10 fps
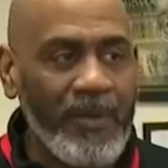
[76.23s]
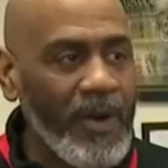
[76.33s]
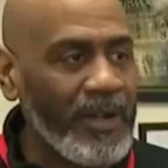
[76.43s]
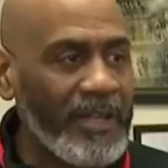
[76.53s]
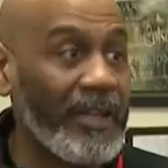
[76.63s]

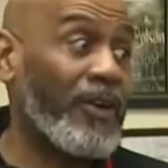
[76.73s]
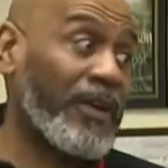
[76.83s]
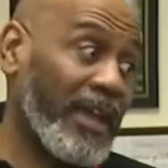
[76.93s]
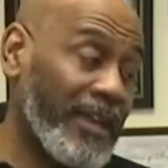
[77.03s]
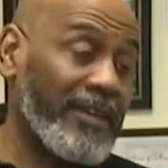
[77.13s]
Bellport
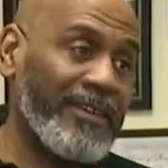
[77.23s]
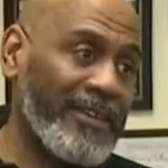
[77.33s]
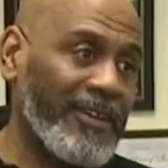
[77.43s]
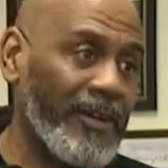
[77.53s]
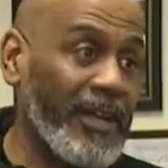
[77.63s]
Middle School
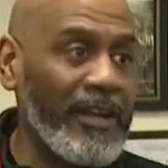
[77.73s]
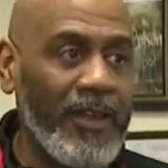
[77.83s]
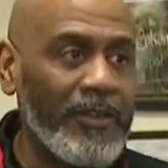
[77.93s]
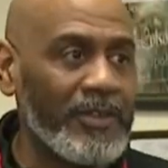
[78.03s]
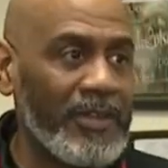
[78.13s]
principal
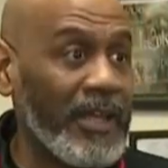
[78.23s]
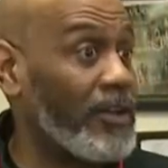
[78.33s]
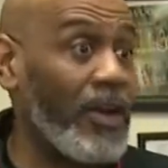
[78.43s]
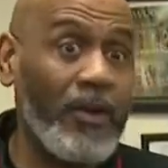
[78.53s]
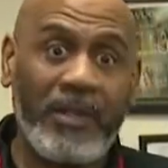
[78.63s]
Dr. Jamal
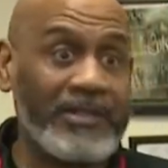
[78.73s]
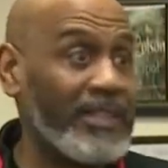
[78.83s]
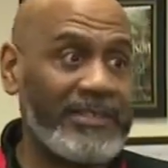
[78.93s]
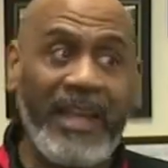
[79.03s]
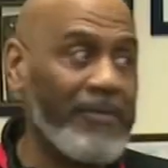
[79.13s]

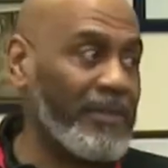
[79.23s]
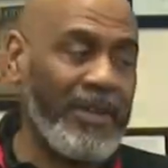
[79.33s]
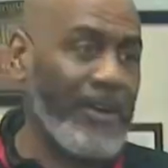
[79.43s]
Colson went from